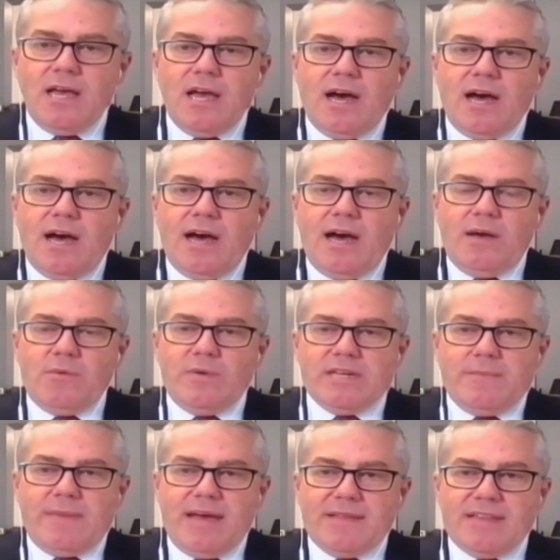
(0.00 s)
and we
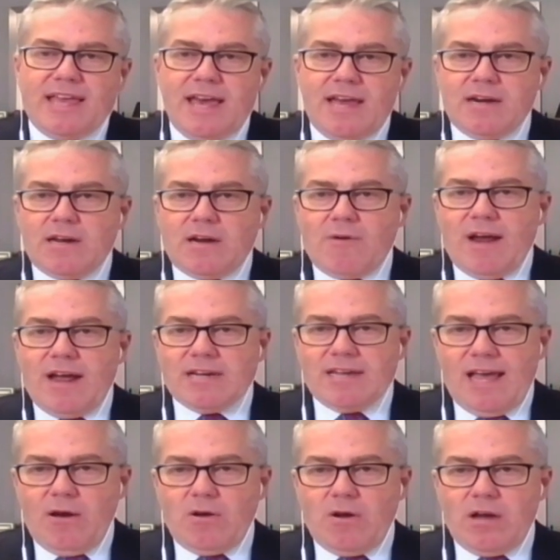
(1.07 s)
demand that Canada crack
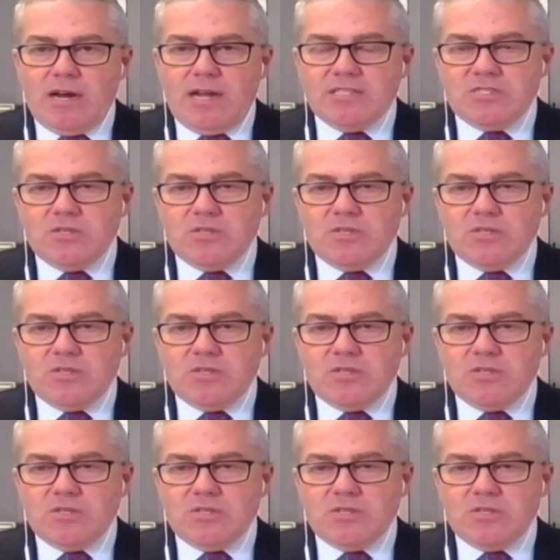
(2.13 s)
down on it.